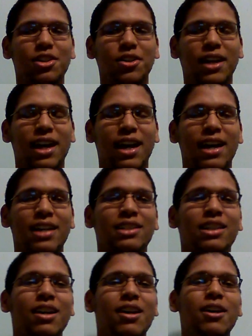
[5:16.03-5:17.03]
you
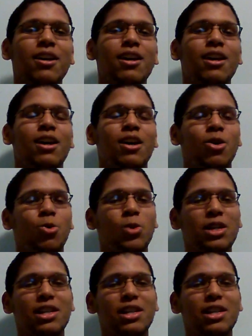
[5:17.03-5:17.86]
guys. We